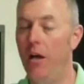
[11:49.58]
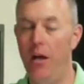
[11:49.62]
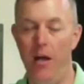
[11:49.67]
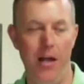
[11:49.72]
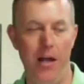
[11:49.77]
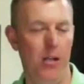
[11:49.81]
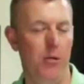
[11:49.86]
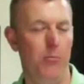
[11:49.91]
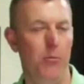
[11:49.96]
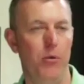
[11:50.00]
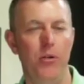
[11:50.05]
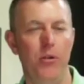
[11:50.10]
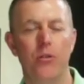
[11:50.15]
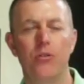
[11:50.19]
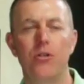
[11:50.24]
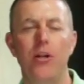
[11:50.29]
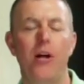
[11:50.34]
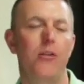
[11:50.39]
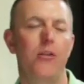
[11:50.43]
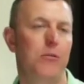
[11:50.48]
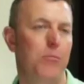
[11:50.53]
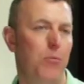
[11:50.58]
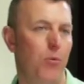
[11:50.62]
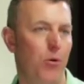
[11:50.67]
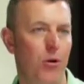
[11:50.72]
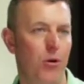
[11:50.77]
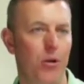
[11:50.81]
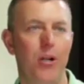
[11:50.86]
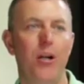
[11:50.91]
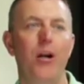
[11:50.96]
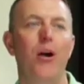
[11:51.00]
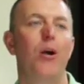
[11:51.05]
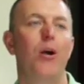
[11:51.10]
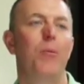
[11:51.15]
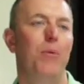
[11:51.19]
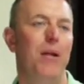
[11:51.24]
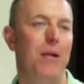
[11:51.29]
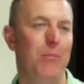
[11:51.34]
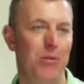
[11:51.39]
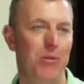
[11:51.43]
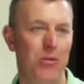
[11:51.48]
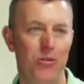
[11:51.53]
Alimony or child support, car
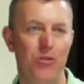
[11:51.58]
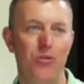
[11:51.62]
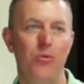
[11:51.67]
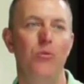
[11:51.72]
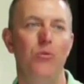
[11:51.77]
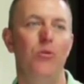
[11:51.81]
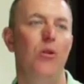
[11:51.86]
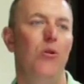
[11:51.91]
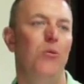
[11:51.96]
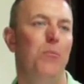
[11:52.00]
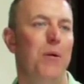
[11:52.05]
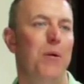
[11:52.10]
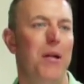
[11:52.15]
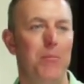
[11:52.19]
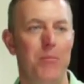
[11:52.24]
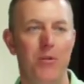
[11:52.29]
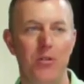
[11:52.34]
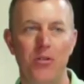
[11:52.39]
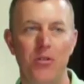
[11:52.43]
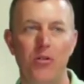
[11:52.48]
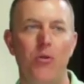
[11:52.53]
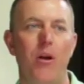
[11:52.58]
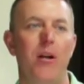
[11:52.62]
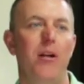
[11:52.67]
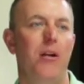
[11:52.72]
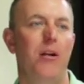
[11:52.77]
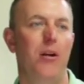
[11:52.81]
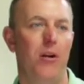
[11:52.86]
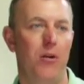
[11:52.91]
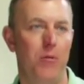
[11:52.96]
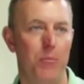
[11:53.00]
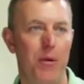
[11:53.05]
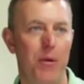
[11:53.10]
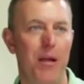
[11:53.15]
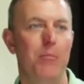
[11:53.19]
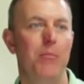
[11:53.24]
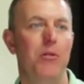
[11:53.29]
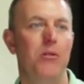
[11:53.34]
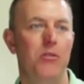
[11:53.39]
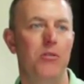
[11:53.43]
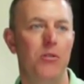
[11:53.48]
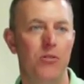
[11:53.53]
payments, student loan payments, credit card
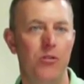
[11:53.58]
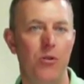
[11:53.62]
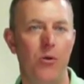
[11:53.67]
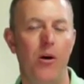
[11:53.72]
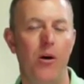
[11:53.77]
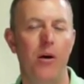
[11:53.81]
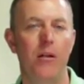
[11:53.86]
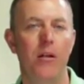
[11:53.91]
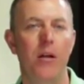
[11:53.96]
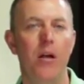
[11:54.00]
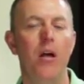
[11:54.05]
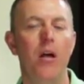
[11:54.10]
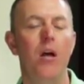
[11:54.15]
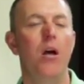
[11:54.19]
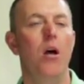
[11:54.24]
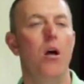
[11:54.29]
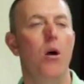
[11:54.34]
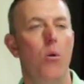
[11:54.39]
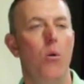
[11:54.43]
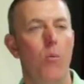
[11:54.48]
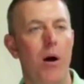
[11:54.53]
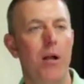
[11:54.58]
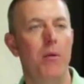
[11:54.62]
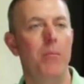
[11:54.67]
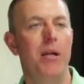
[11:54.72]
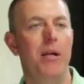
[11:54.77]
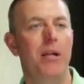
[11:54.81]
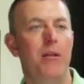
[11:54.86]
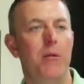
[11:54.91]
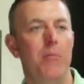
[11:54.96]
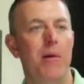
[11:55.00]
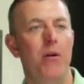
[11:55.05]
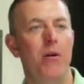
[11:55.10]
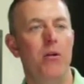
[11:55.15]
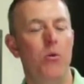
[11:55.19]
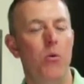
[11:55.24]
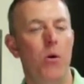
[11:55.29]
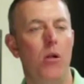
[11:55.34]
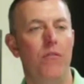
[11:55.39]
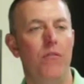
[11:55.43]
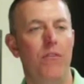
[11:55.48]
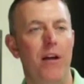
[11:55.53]
payments, and so on. Want to make the amount you
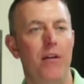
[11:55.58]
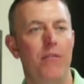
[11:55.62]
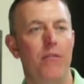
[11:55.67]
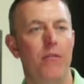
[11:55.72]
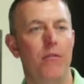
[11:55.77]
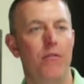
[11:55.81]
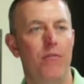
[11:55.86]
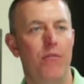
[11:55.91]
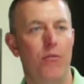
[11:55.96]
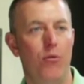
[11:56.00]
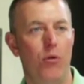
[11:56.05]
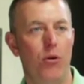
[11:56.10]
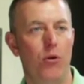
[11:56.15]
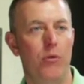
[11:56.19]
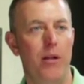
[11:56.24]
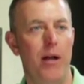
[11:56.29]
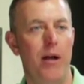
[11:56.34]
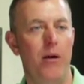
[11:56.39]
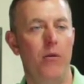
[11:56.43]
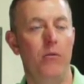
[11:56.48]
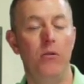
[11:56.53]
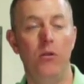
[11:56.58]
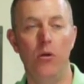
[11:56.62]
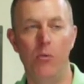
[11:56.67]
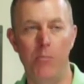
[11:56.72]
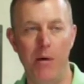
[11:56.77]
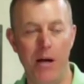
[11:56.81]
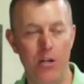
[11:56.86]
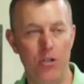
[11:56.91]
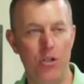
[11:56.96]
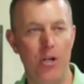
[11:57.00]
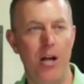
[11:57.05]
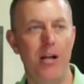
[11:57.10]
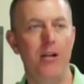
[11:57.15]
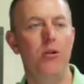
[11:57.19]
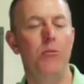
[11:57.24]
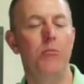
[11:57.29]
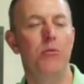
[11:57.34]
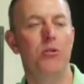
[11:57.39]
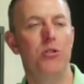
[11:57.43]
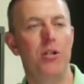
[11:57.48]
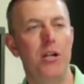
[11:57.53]
qualify for go down? Go buy a shiny new
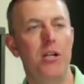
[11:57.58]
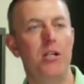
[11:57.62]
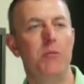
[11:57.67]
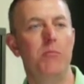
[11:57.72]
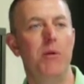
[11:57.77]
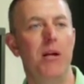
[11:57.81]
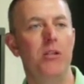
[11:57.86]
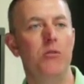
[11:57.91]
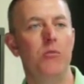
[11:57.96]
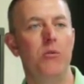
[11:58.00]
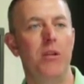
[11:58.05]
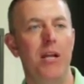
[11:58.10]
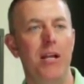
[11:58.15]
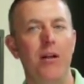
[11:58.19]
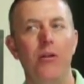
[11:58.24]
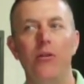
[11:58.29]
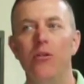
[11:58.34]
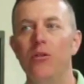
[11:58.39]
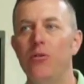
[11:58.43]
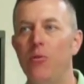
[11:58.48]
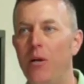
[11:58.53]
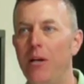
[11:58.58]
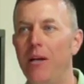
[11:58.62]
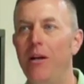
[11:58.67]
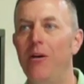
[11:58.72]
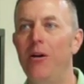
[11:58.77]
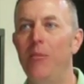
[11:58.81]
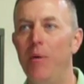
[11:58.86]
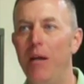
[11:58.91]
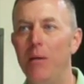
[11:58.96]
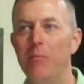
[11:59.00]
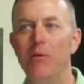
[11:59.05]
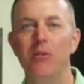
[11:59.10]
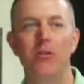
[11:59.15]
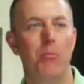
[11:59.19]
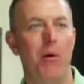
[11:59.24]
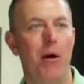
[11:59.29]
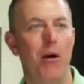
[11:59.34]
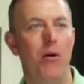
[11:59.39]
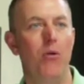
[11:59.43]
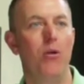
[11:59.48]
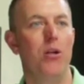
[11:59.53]
Mercedes-Benz with an $820 payment
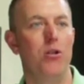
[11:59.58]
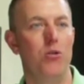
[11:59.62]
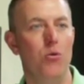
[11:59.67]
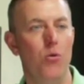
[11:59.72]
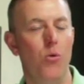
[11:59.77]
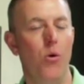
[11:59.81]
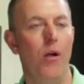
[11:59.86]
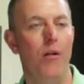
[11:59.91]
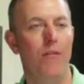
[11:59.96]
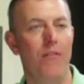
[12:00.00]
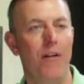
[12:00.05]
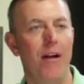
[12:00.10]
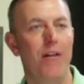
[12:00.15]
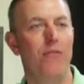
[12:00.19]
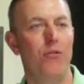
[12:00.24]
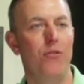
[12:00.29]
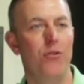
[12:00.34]
tomorrow, and you qualify for